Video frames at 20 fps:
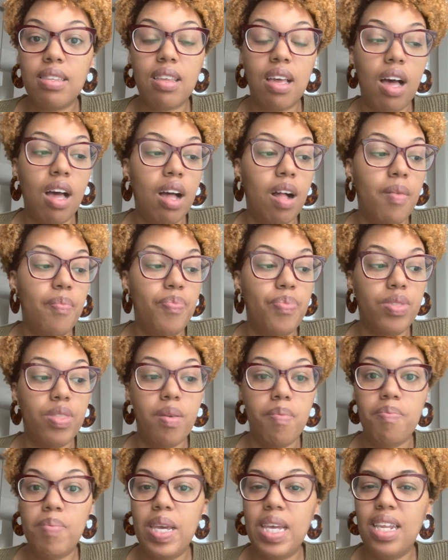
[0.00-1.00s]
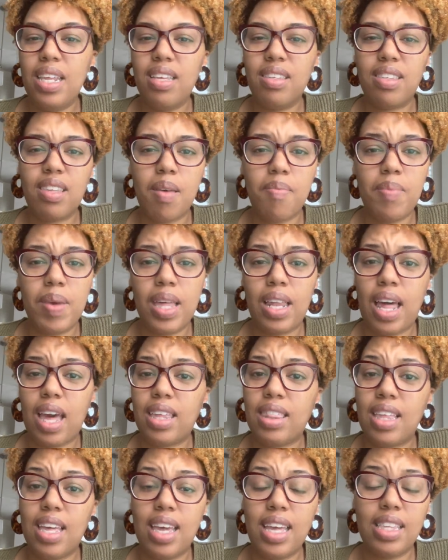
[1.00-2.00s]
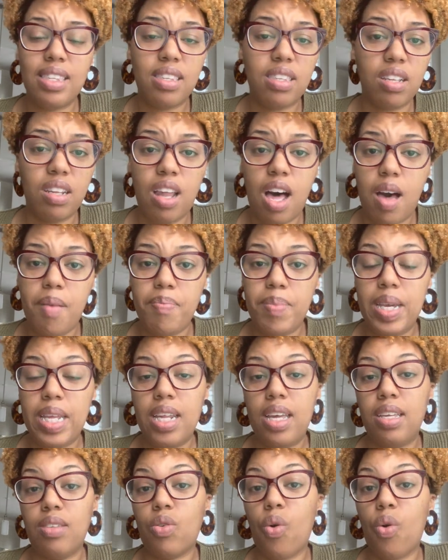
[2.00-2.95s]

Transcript: The meetings can be like the in-salon meetings,